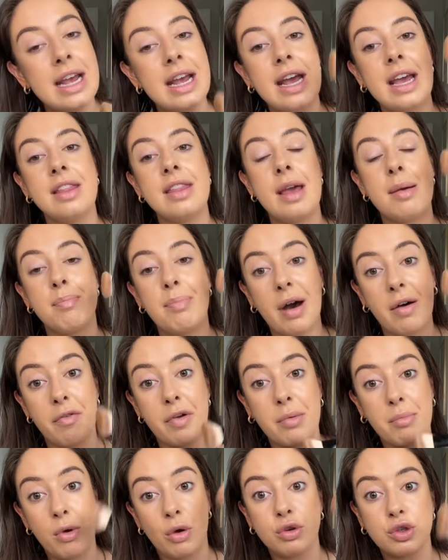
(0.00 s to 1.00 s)
and that buffing
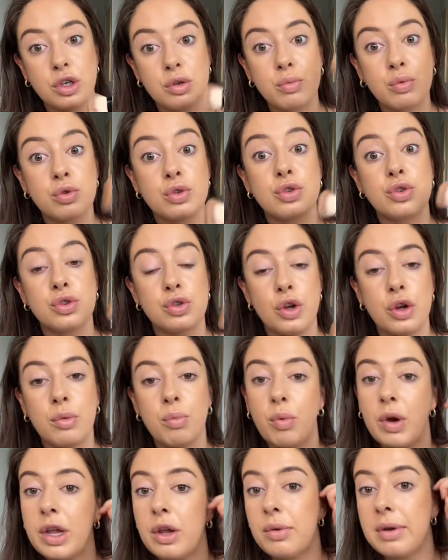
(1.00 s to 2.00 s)
motion will disturb
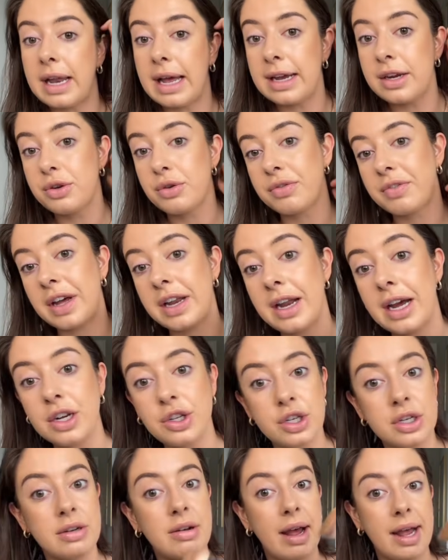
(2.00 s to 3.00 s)
where you laid your
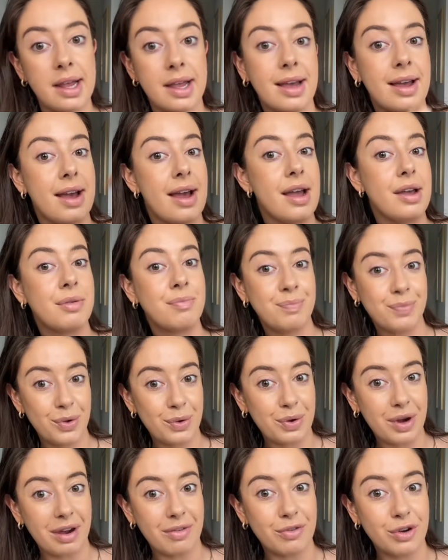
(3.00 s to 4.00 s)
foundation, aka your
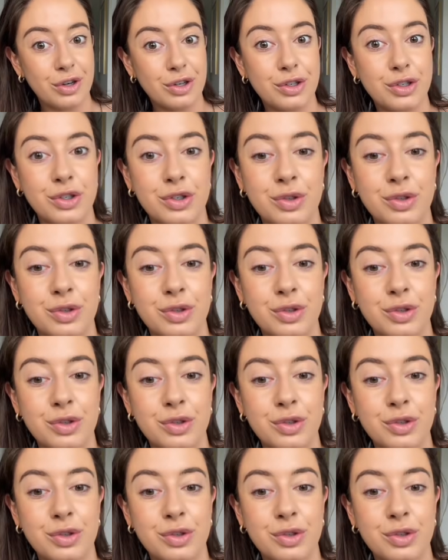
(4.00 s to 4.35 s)
coverage.